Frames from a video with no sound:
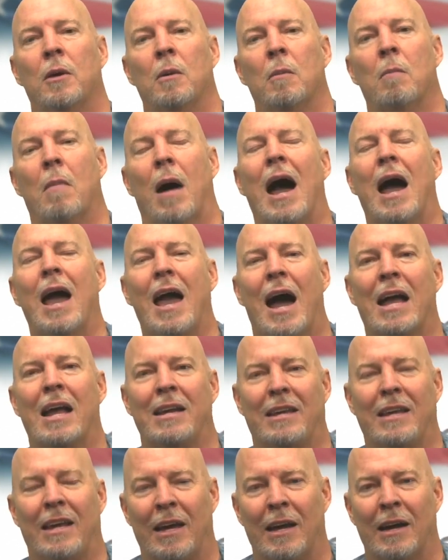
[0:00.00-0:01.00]
My
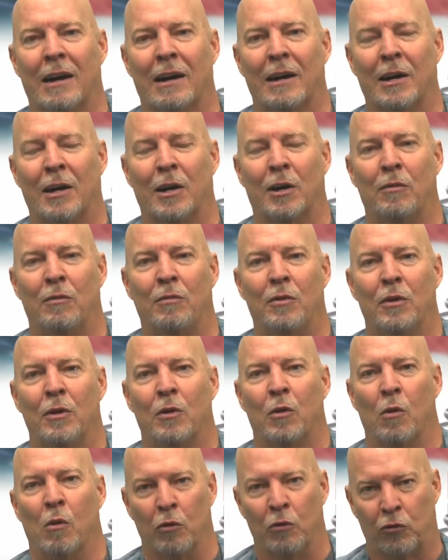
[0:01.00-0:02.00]
idea of
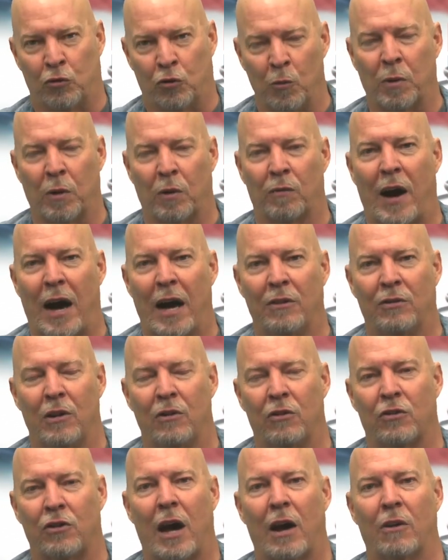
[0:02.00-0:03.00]
supervising
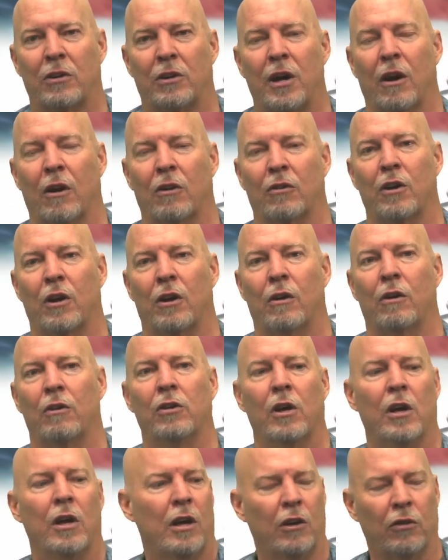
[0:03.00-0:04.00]
child care
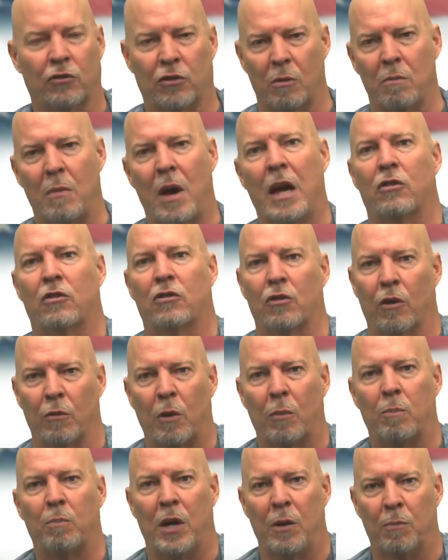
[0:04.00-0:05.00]
centers is to make sure
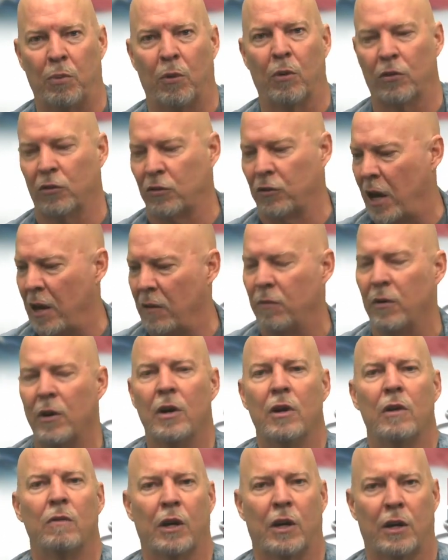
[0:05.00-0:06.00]
that people are safe,
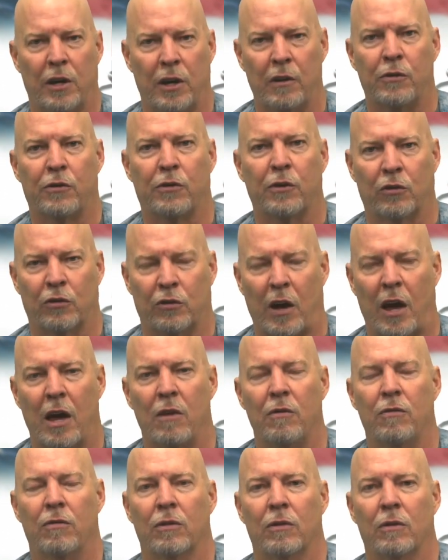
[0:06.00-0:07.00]
the kids are
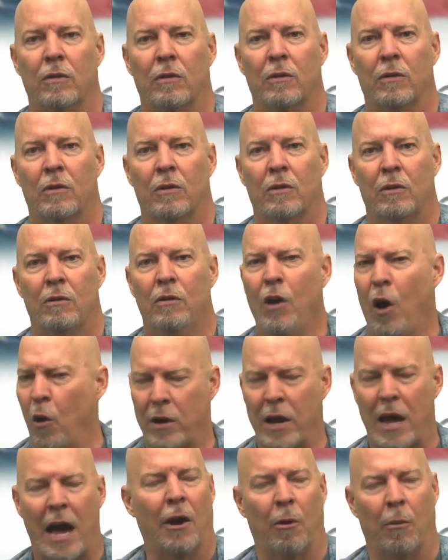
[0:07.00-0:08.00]
safe, no
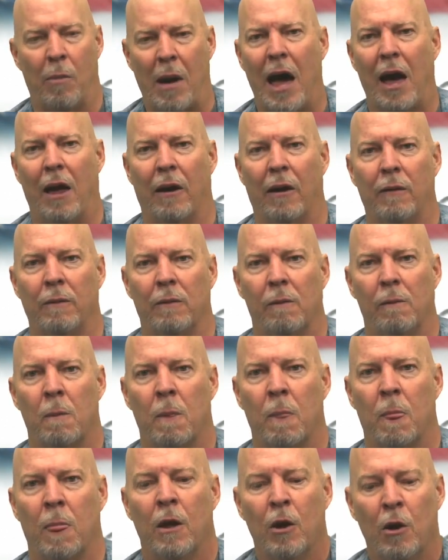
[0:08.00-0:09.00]
doubt about it.
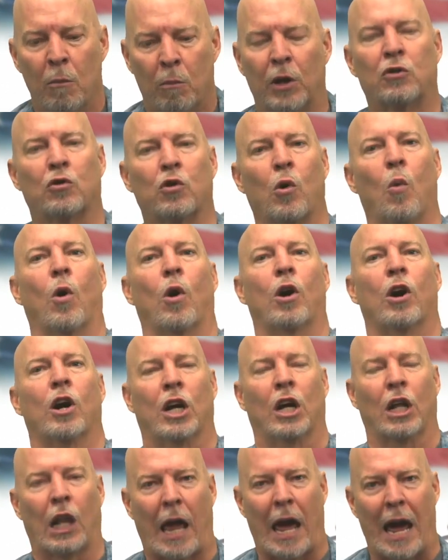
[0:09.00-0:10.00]
But to work
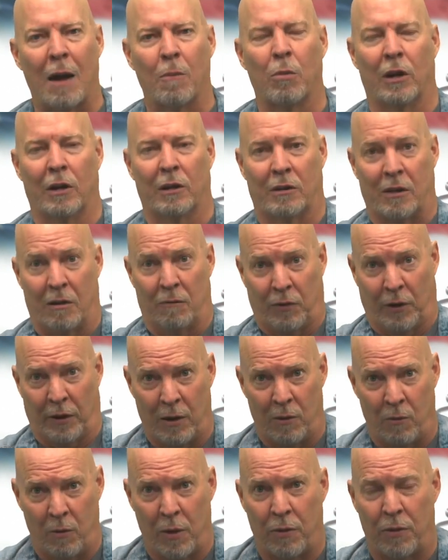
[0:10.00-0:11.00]

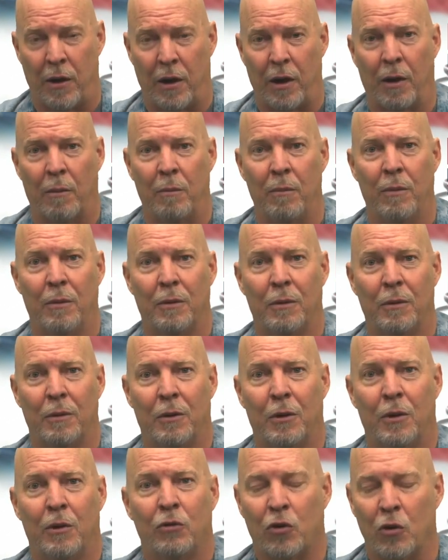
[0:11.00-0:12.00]
collaboratively with them
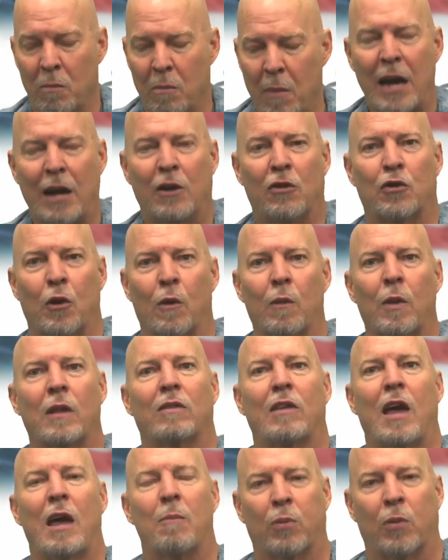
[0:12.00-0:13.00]
to make sure that
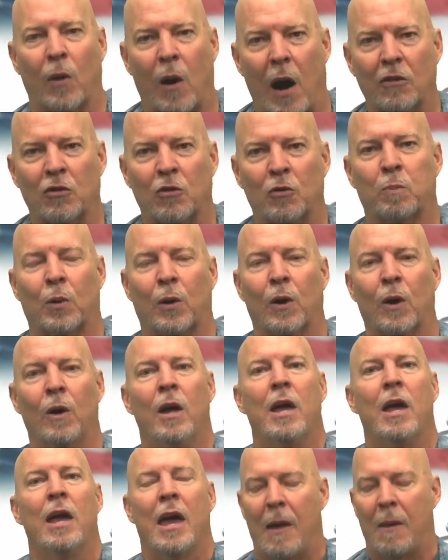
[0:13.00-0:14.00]
they prosper
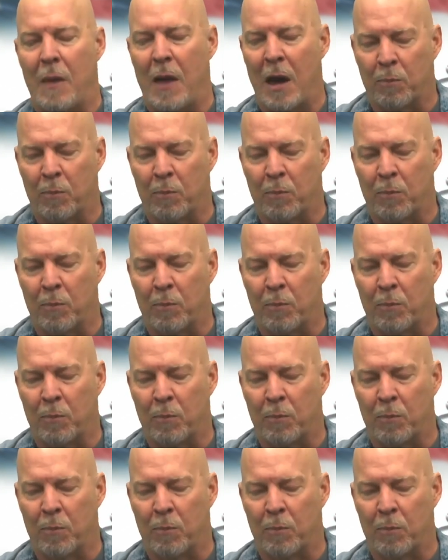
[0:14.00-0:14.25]
and they